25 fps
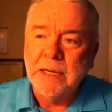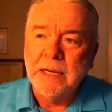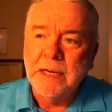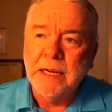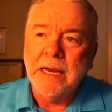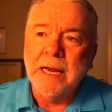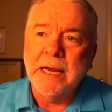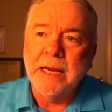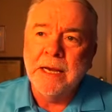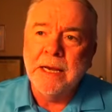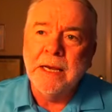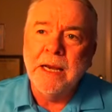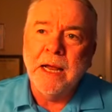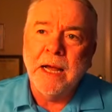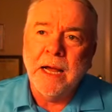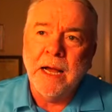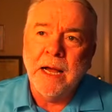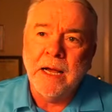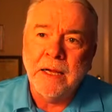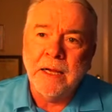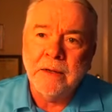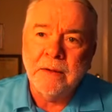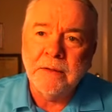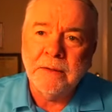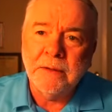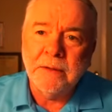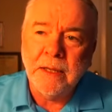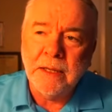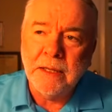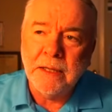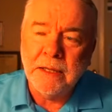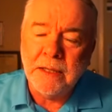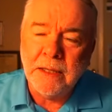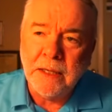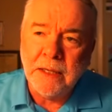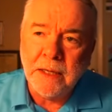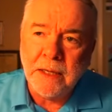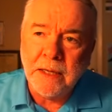And uh,
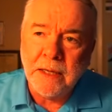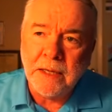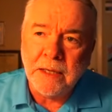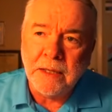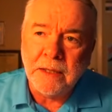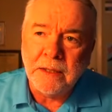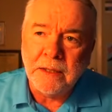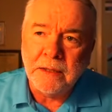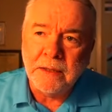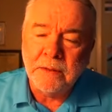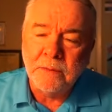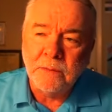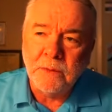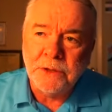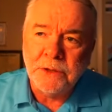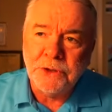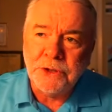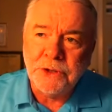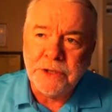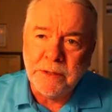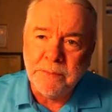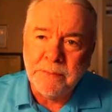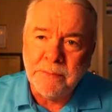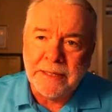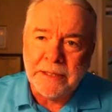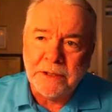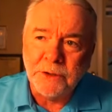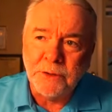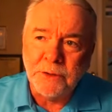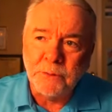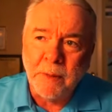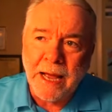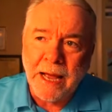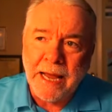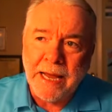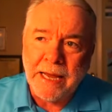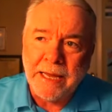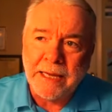uh, what she means
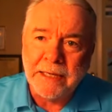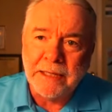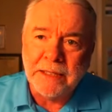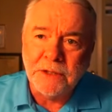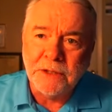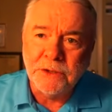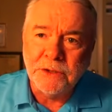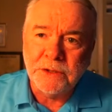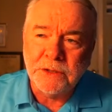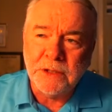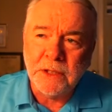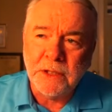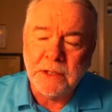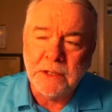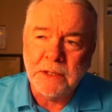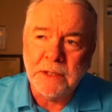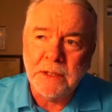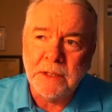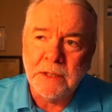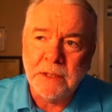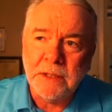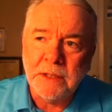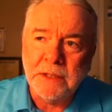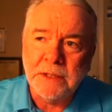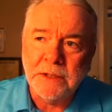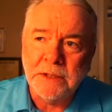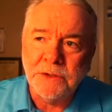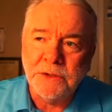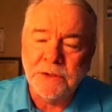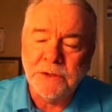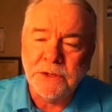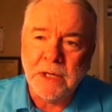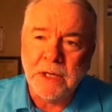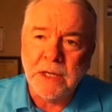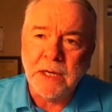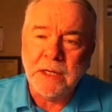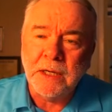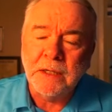by it is,
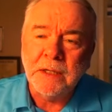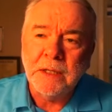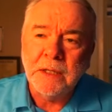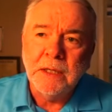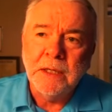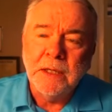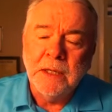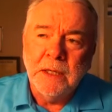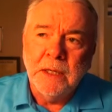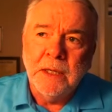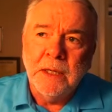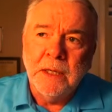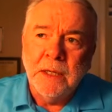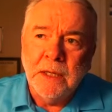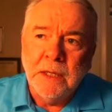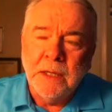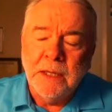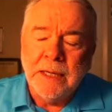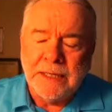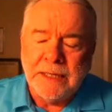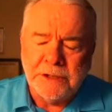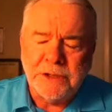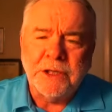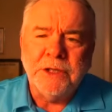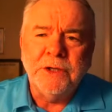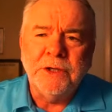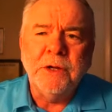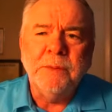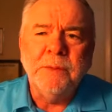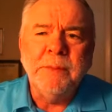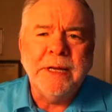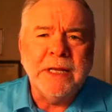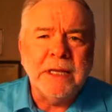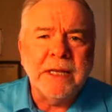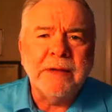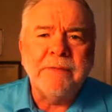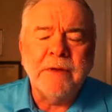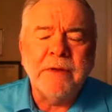is uh, I said, you
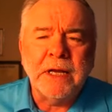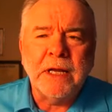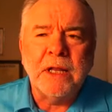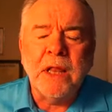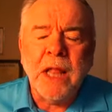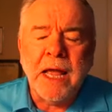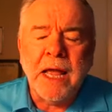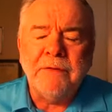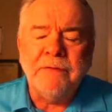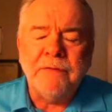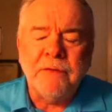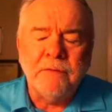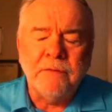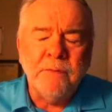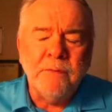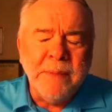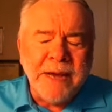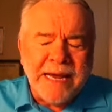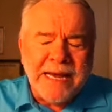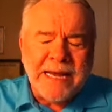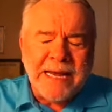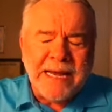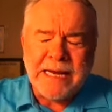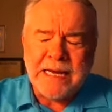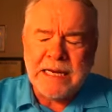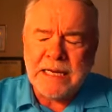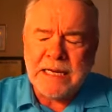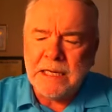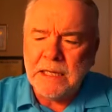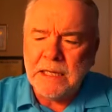mean living a life of meaning